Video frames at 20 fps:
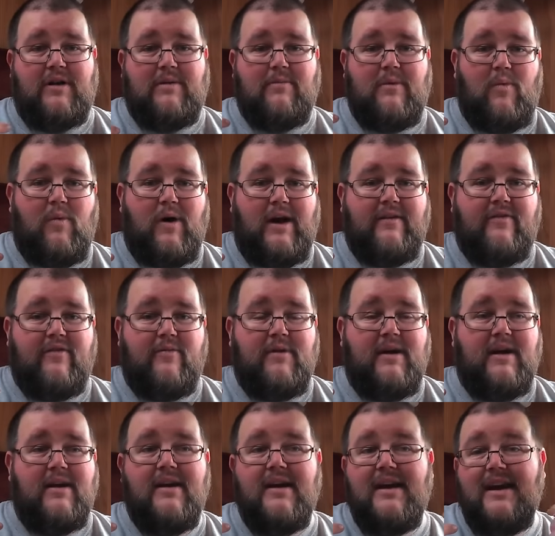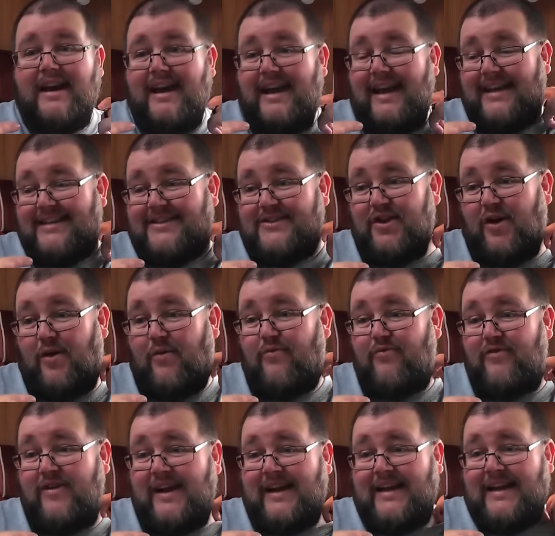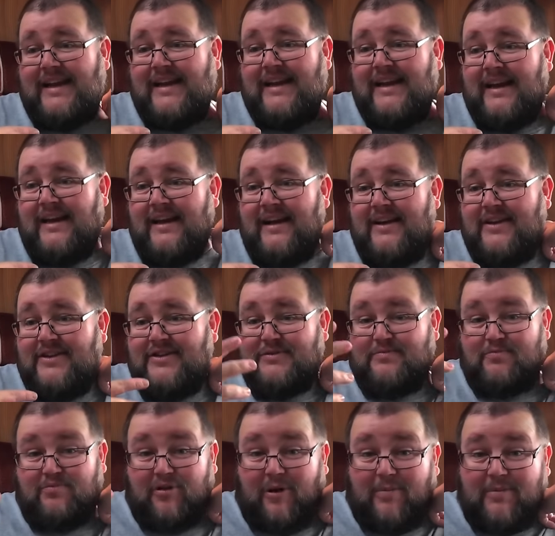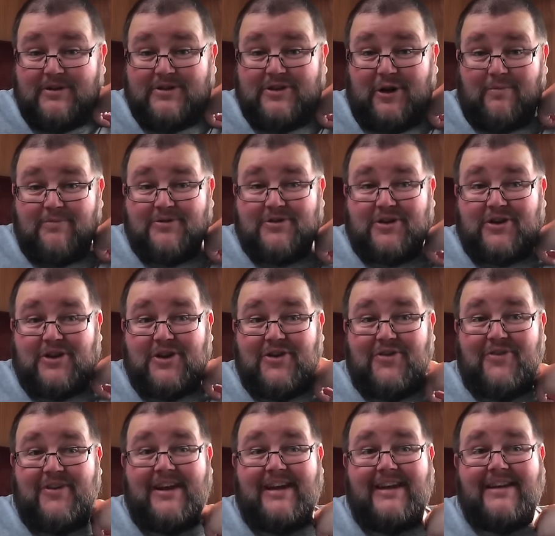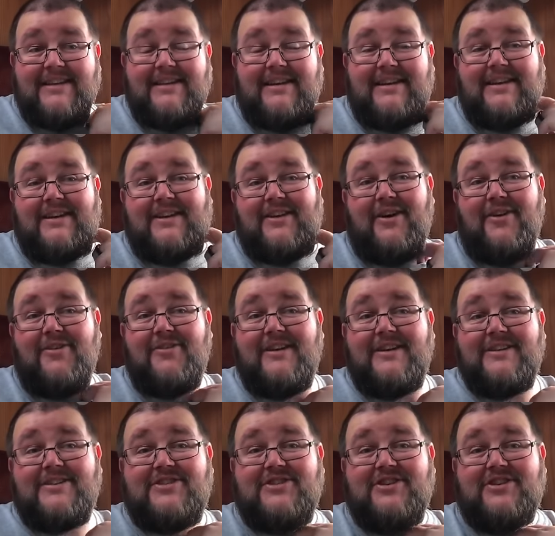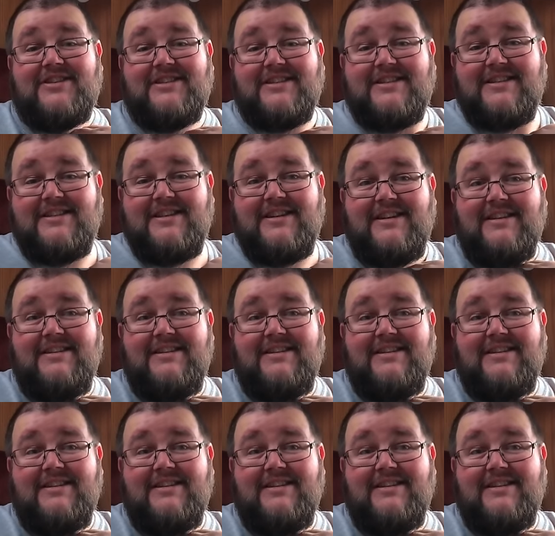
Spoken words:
when I'm away from it. It's not really proper top security, you know, it's just